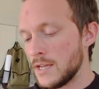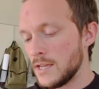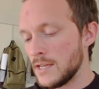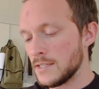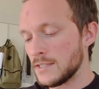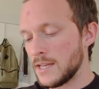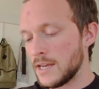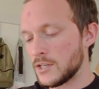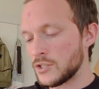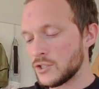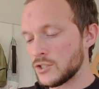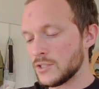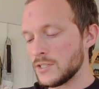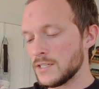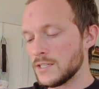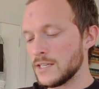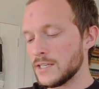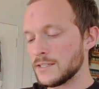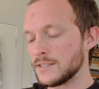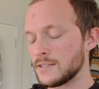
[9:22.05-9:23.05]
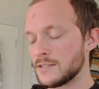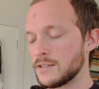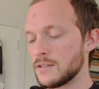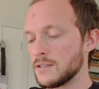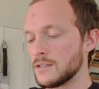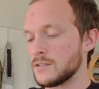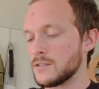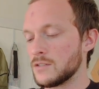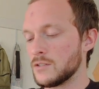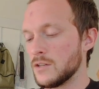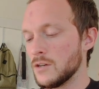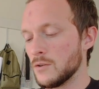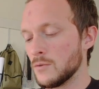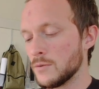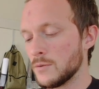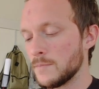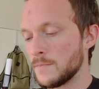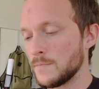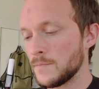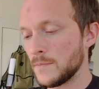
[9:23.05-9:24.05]
is actually against the
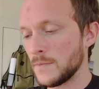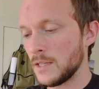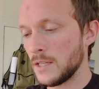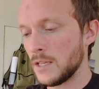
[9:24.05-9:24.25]
stone.